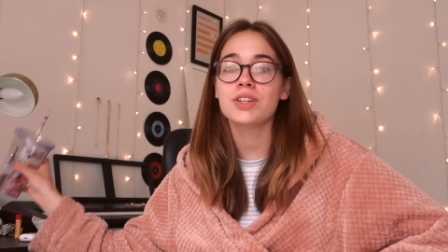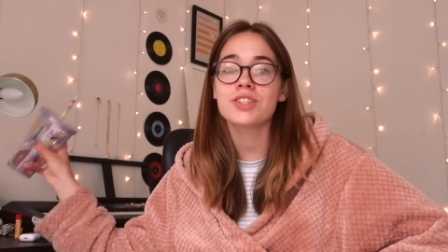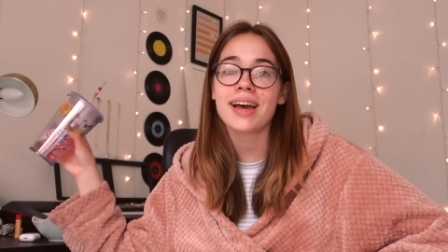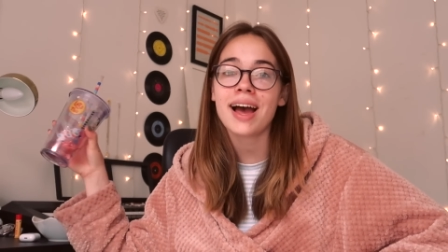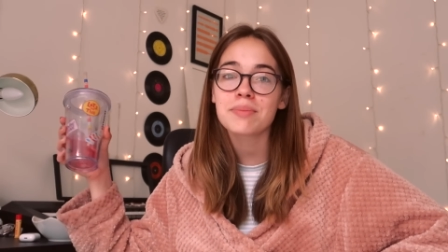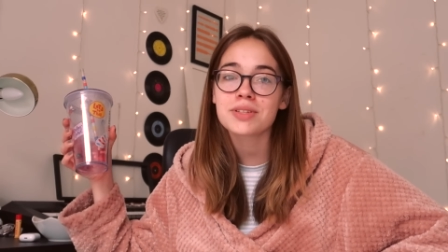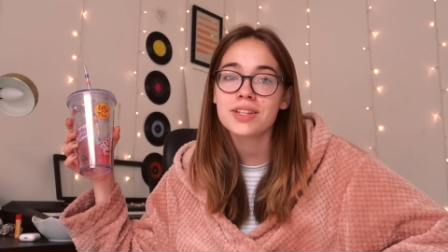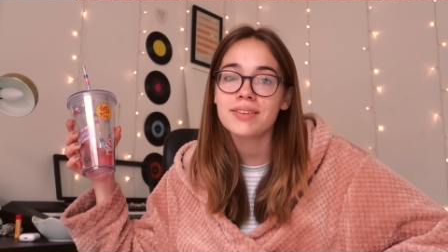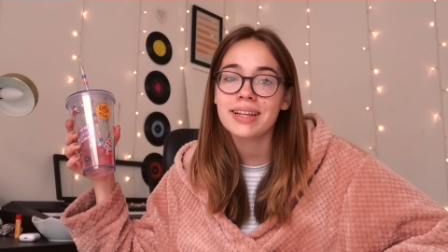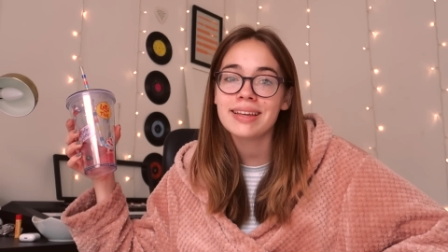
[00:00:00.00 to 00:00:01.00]
which is
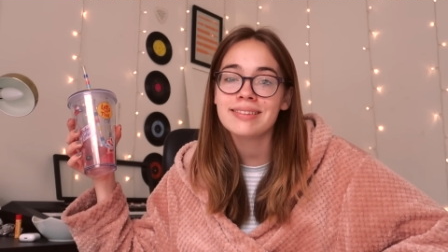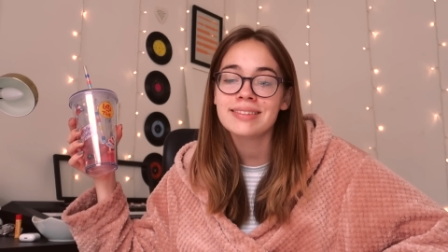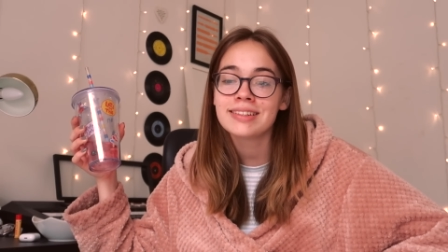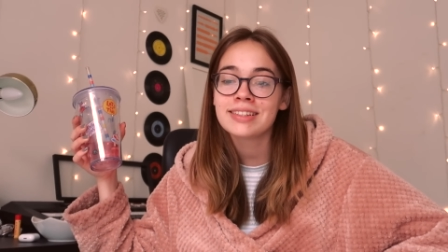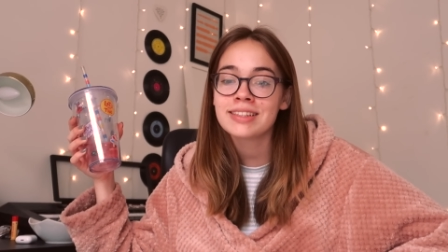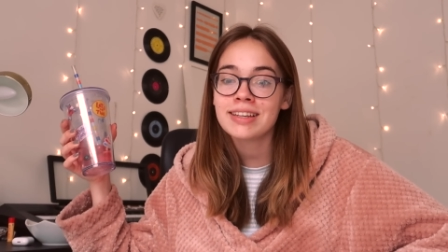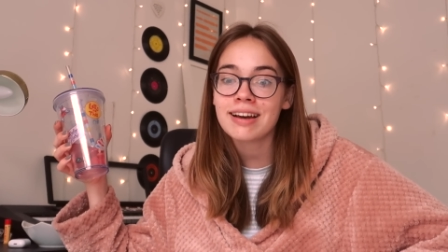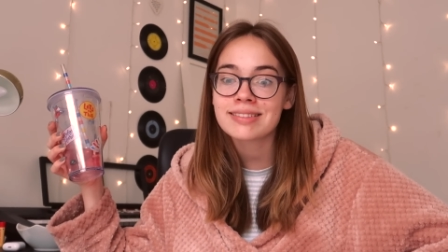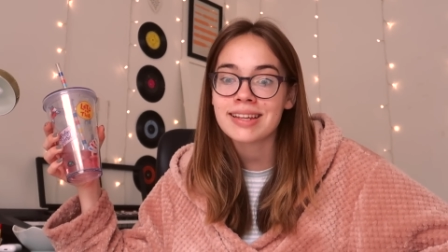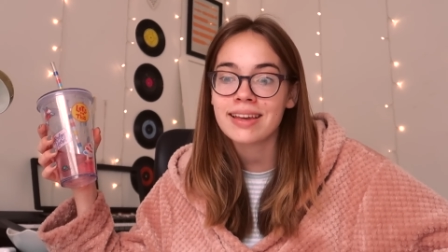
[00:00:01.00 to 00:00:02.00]
absolutely
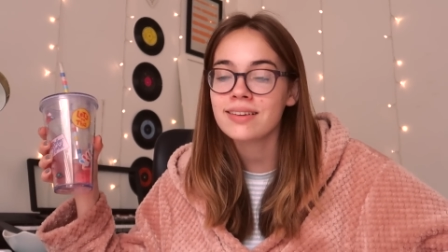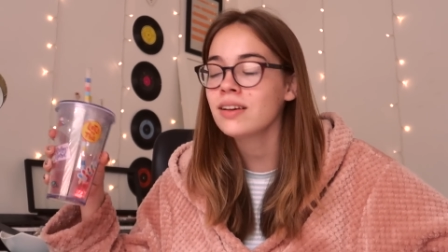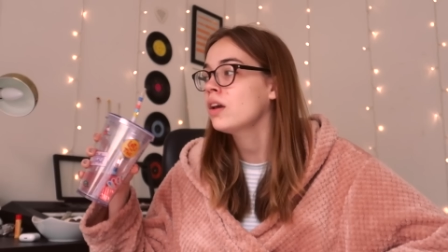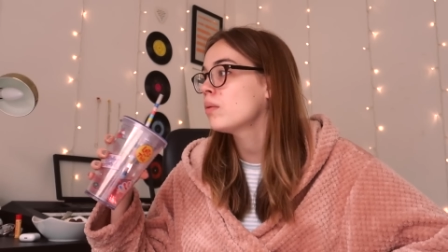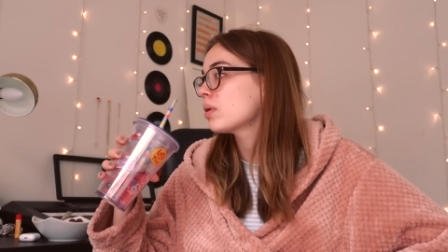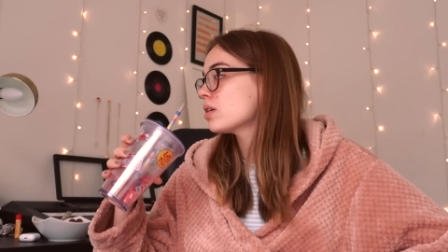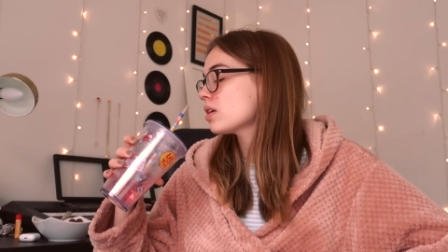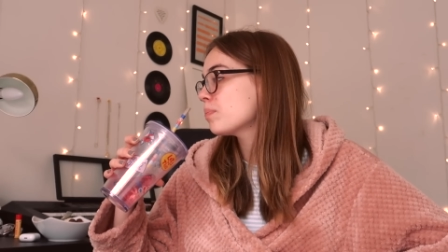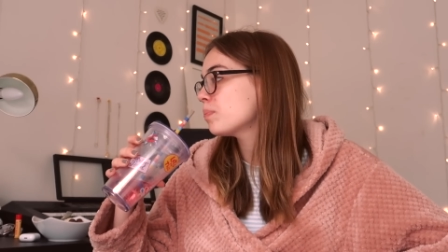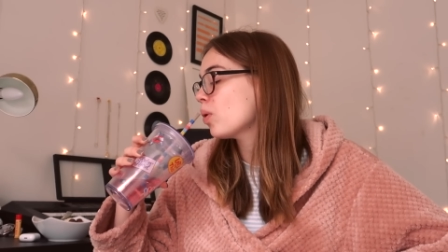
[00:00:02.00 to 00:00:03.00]
gutting because
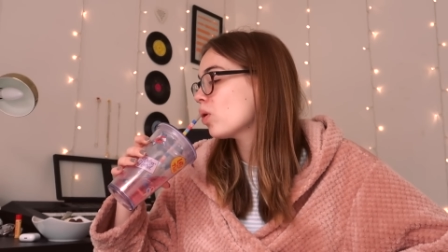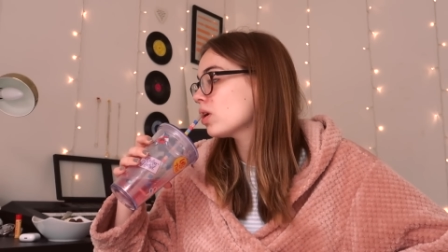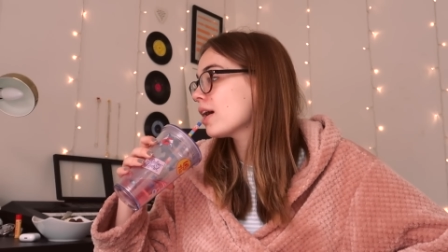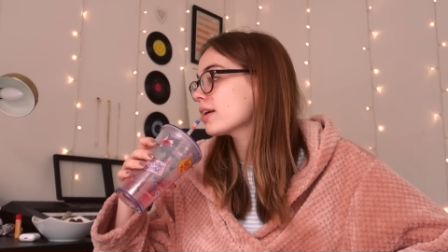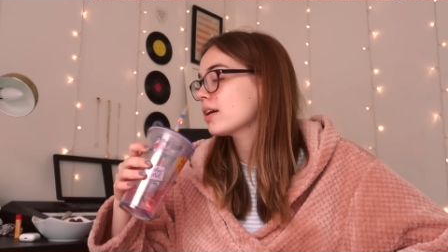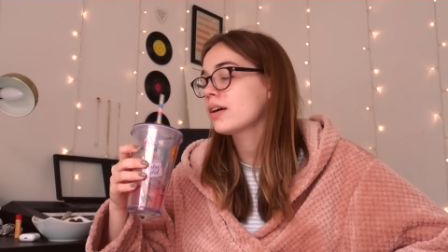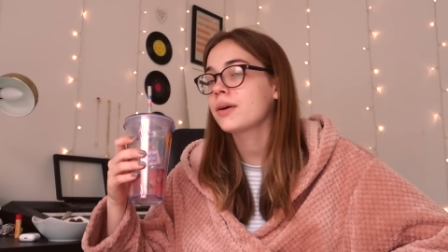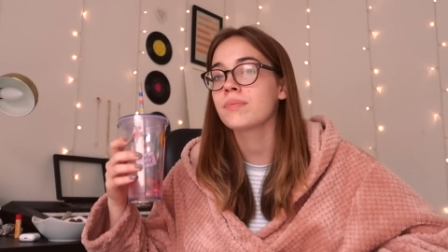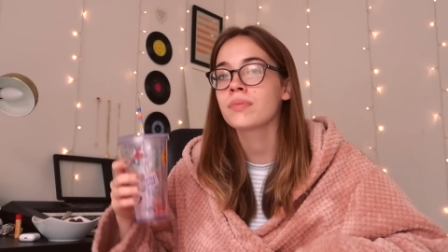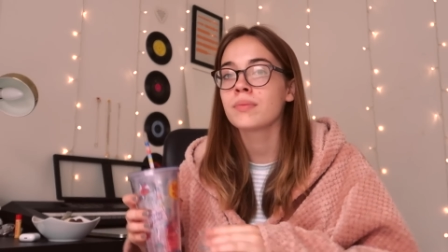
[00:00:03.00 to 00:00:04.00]
I bought like a